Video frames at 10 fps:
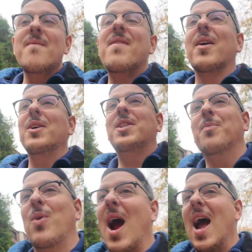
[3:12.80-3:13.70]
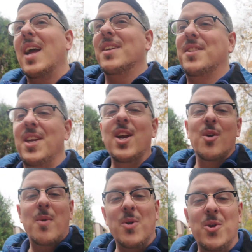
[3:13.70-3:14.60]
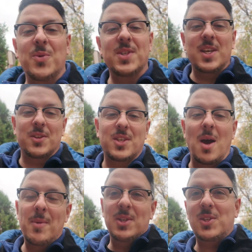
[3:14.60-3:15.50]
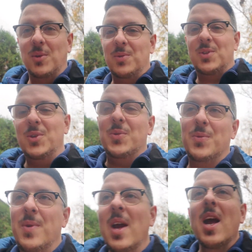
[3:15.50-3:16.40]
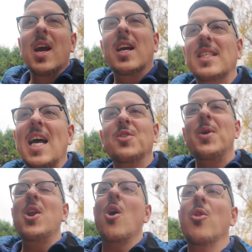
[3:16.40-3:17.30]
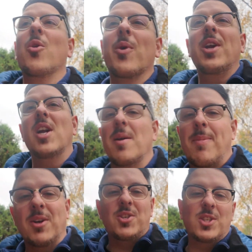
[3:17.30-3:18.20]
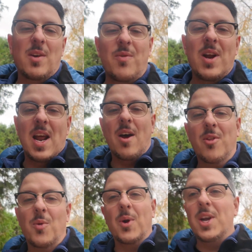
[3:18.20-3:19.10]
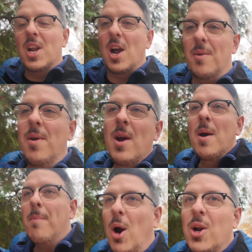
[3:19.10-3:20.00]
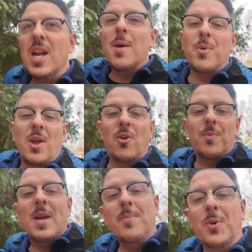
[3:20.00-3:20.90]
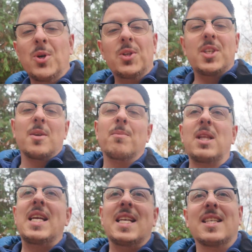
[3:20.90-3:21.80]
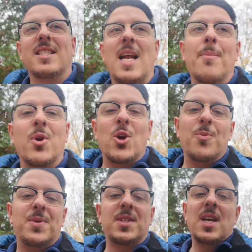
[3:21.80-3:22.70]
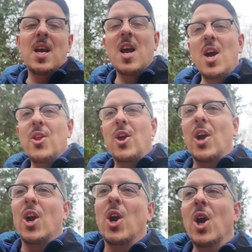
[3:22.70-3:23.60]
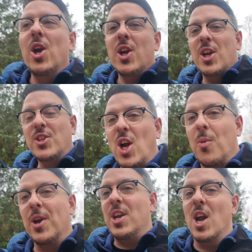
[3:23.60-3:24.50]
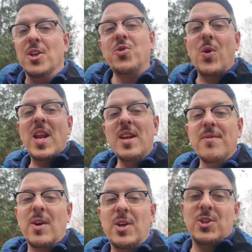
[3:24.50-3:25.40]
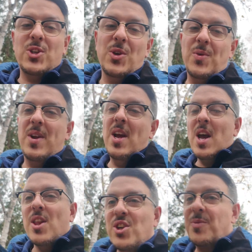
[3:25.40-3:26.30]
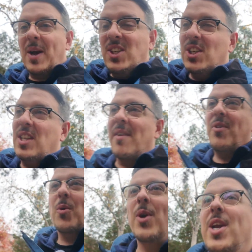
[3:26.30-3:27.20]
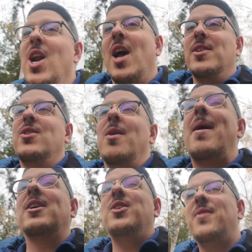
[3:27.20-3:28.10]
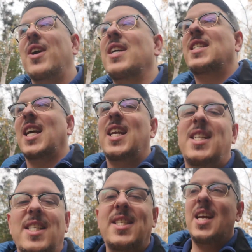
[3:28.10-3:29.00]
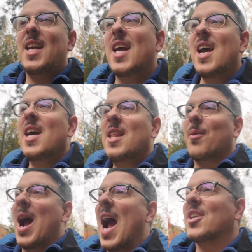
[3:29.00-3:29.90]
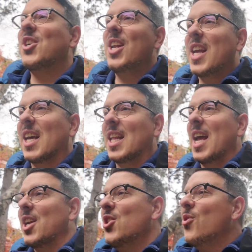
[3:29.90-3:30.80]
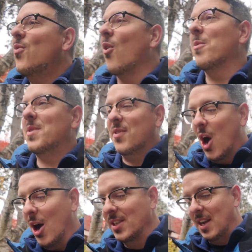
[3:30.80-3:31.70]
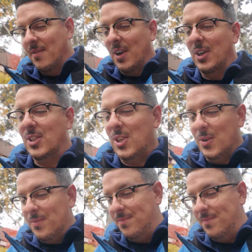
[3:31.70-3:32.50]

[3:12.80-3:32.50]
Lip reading: I'm very surprised to hear about new skills coming so soon. Because as we know, they're working on a bunch of stuff right now. They're working on partying up with other people to complete in step groups. They're going to start working on trading very soon. There's a bunch of stuff they're working on. So I'm actually very excited to see that we're actually going to get like new forms of content very soon.